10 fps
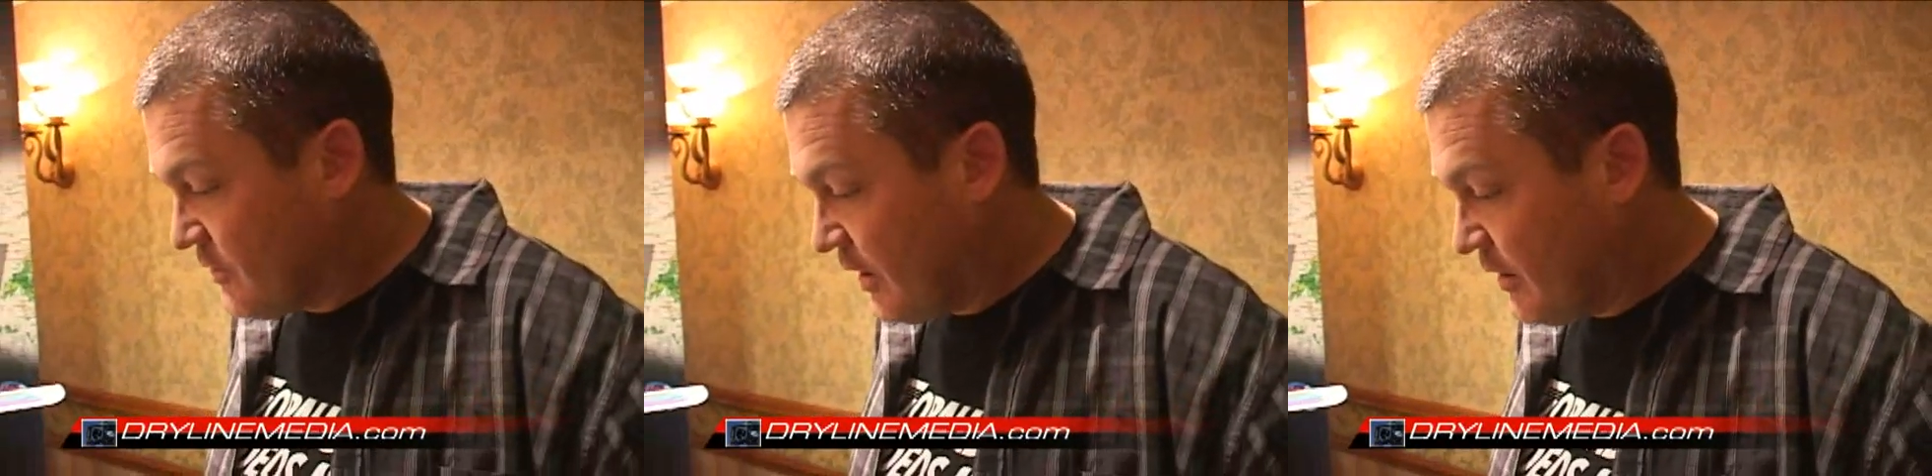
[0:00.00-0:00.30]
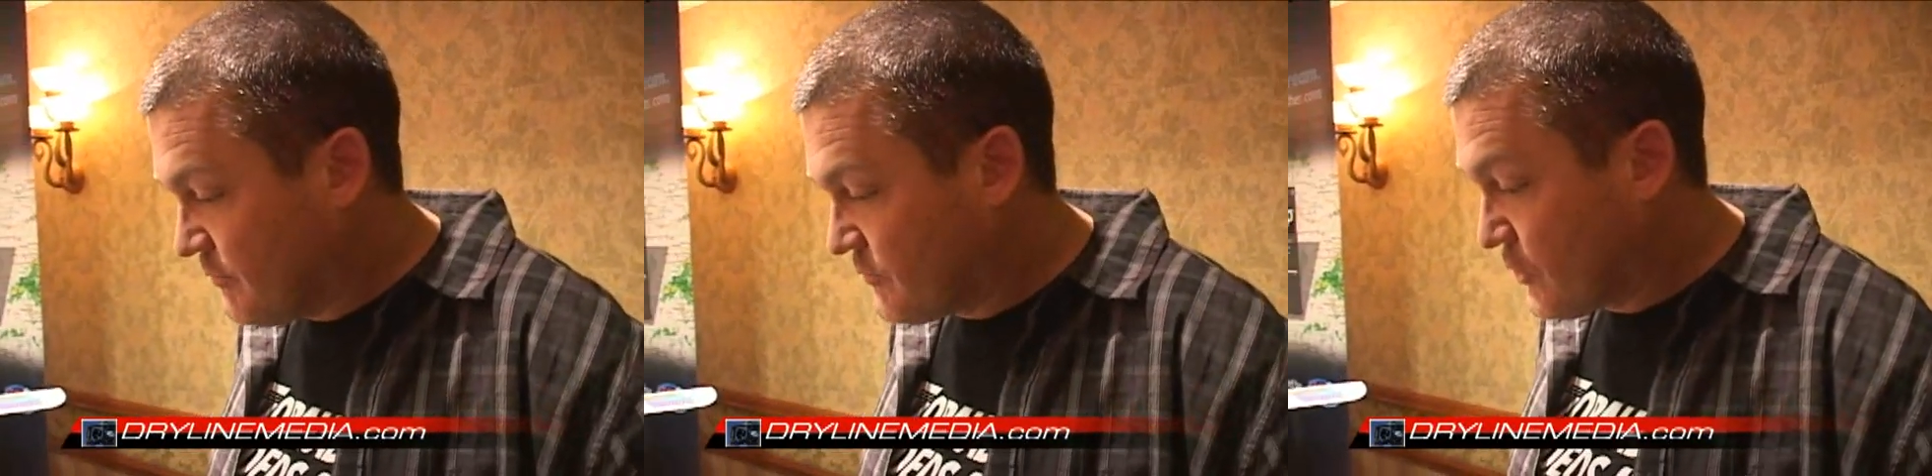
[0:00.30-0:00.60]

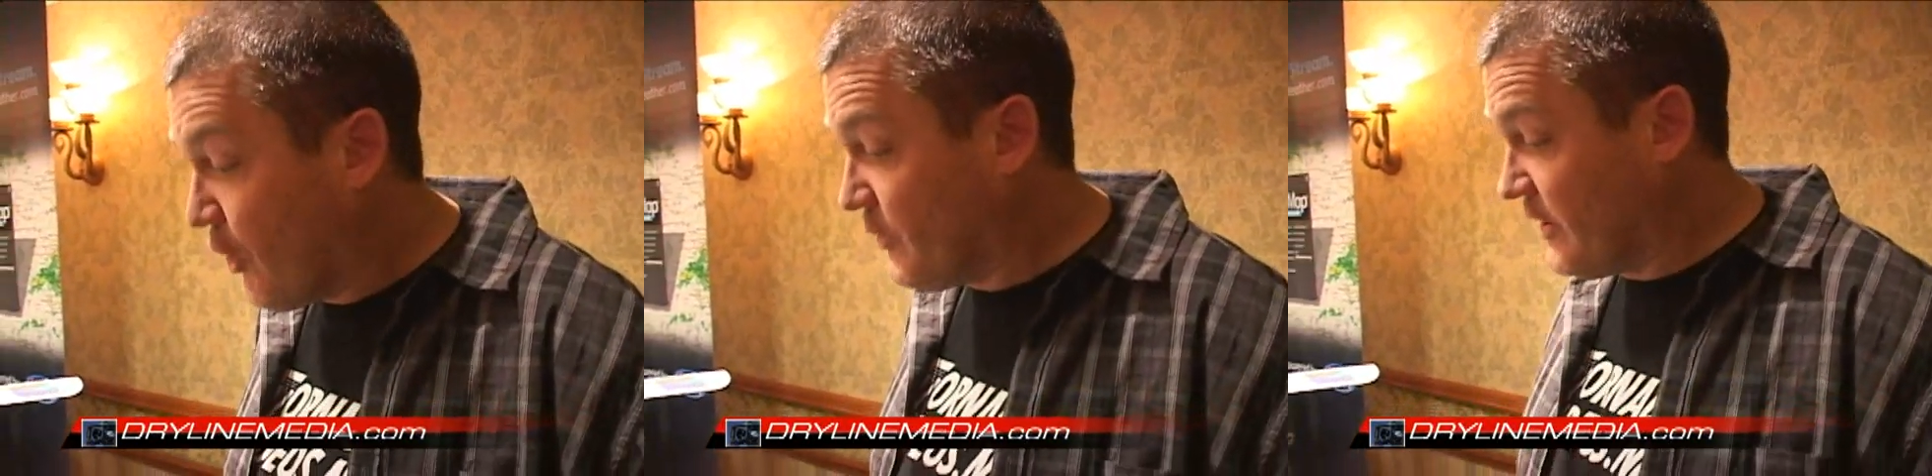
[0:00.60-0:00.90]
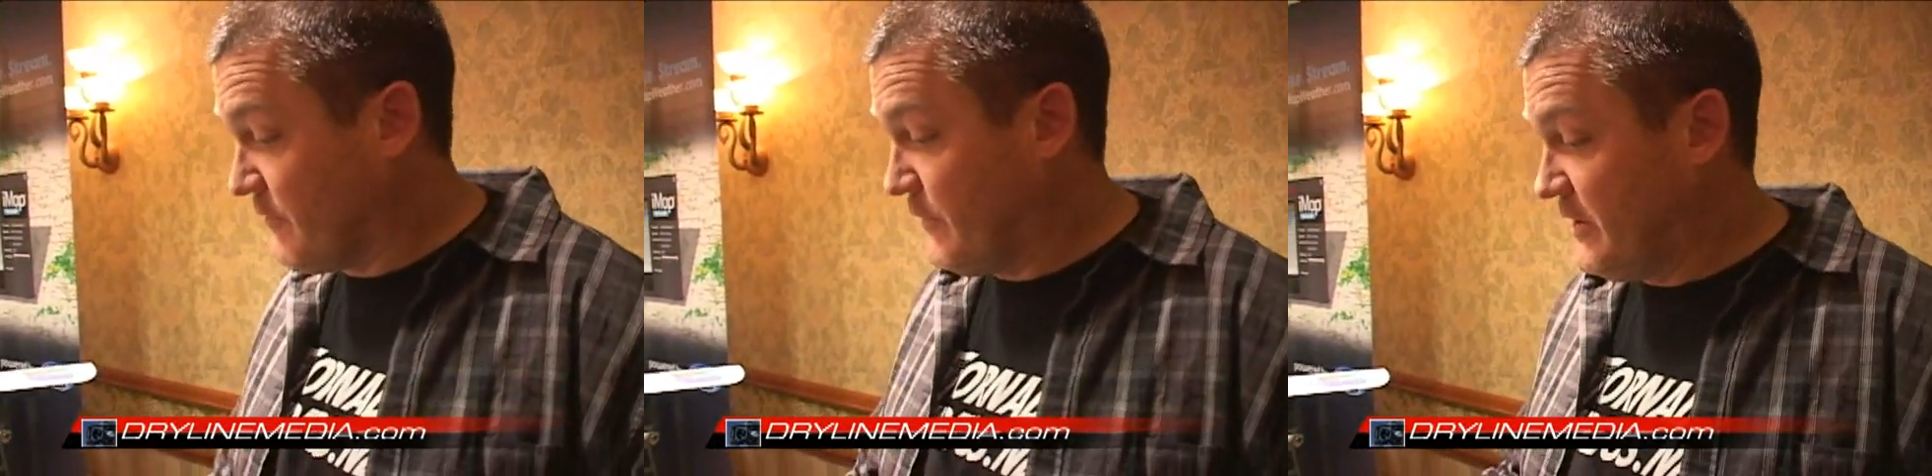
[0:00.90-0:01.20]

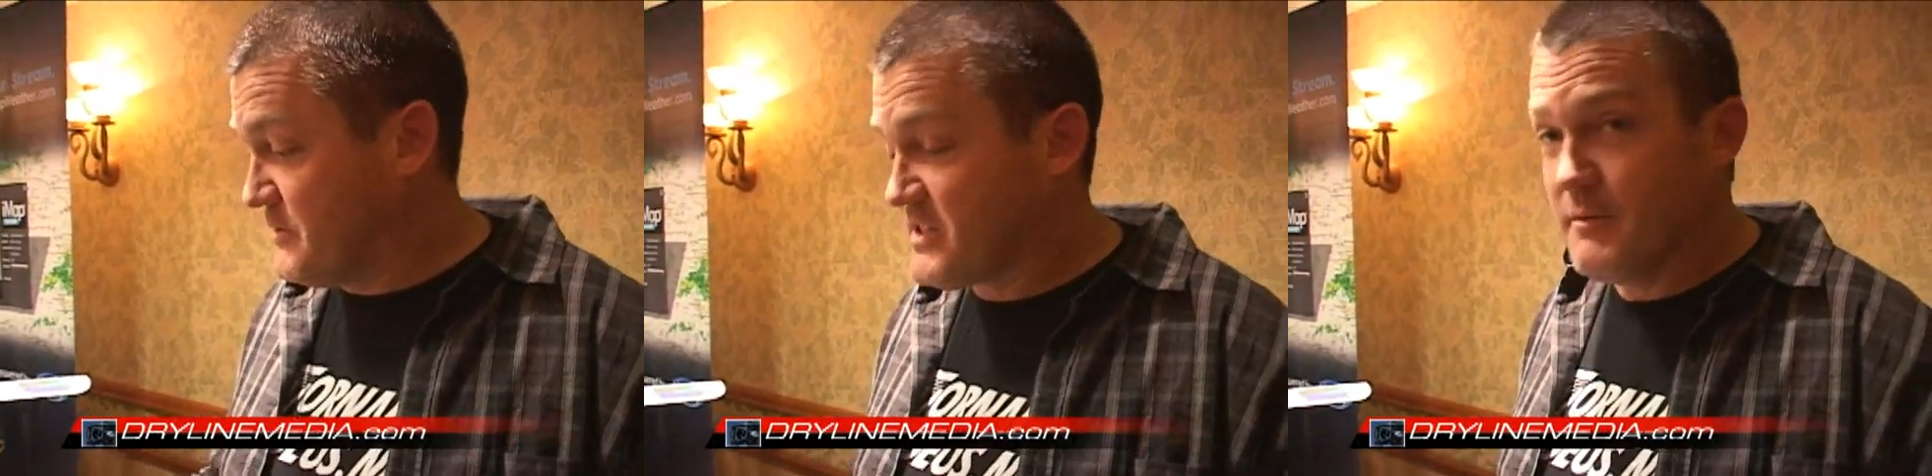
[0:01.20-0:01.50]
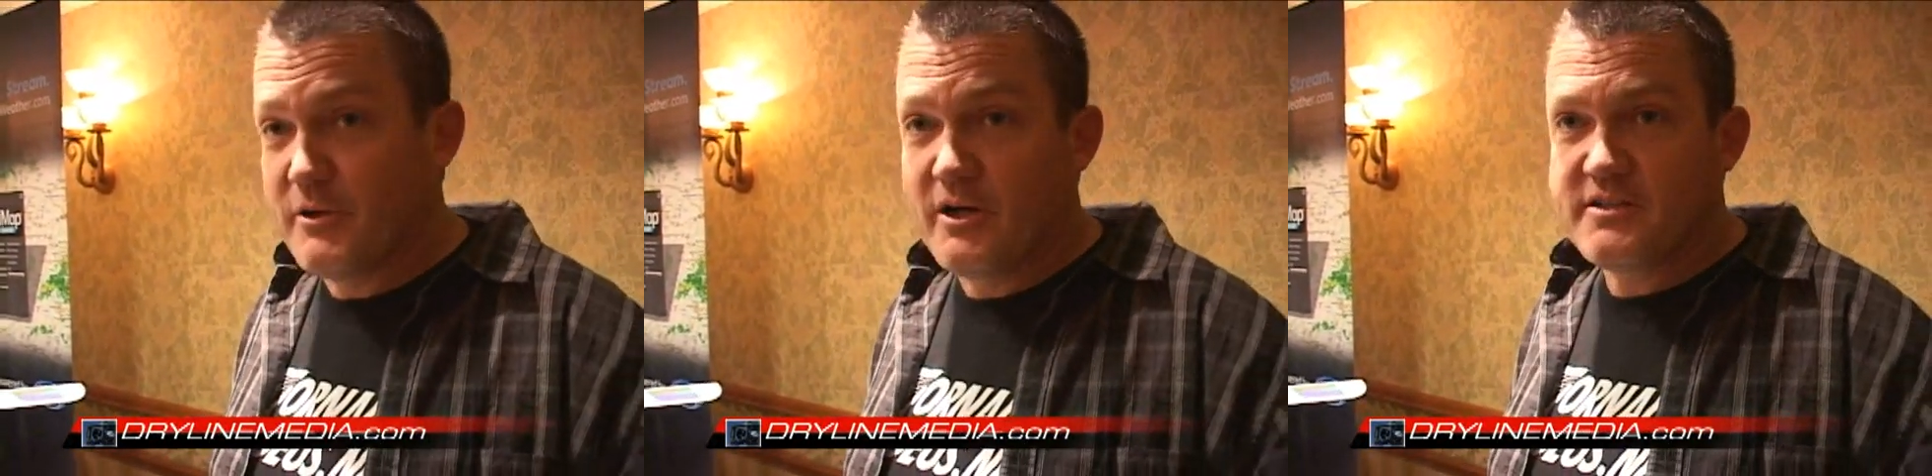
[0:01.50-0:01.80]
The video's
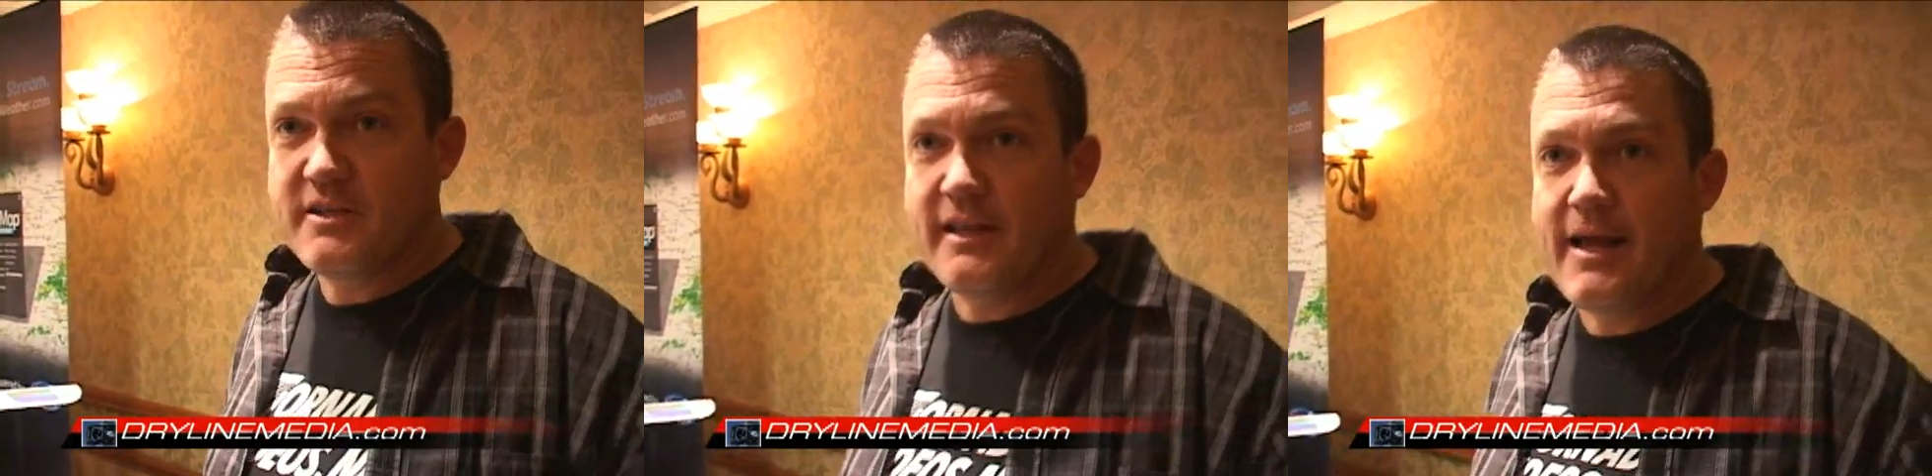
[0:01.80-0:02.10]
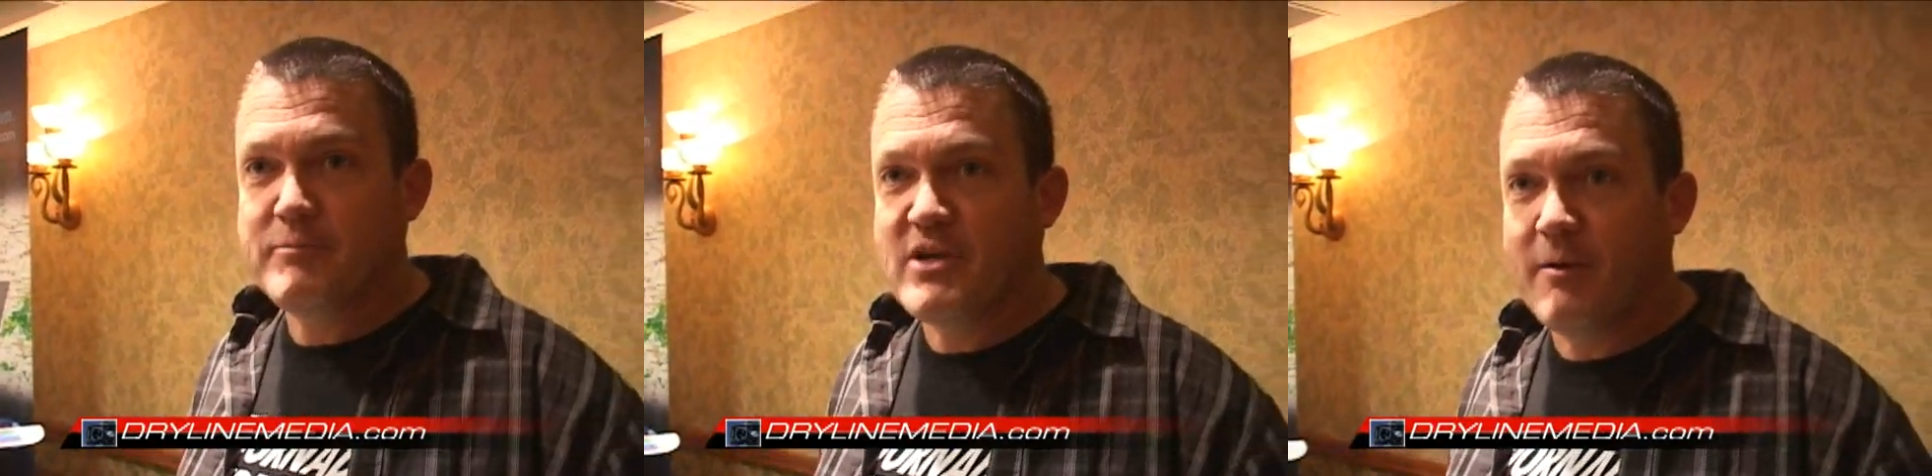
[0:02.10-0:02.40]
coming onto the
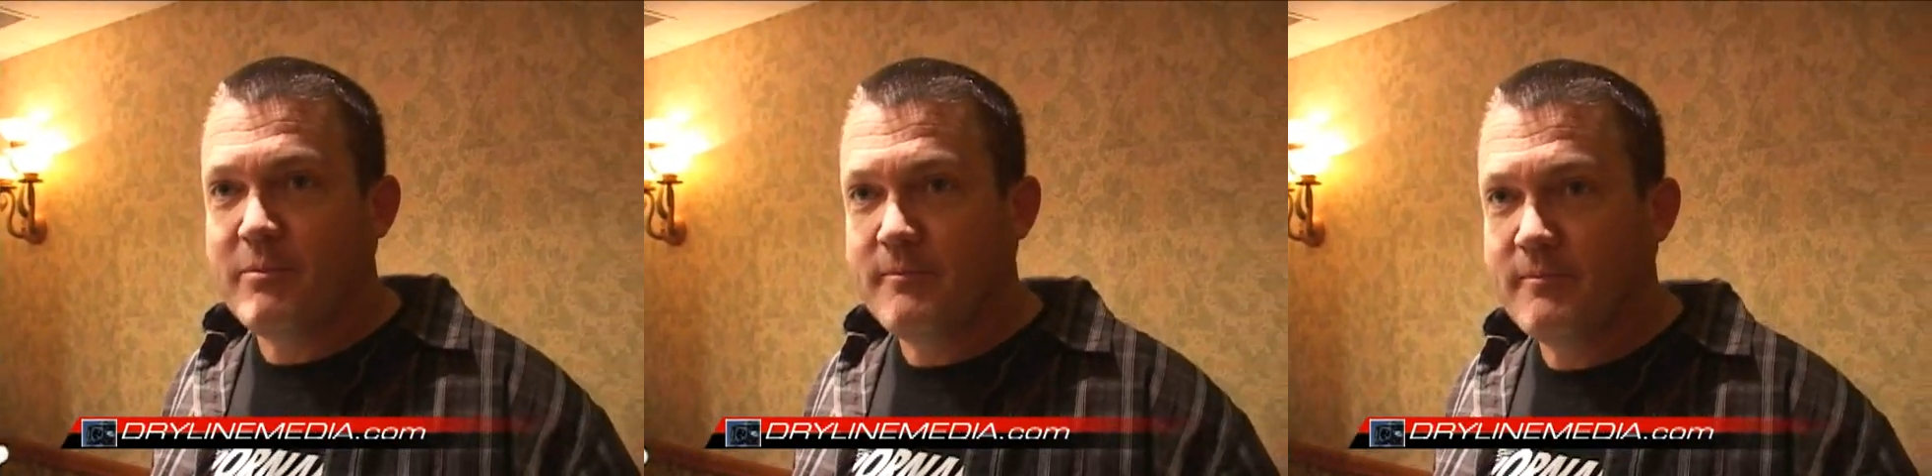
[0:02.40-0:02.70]
laptop.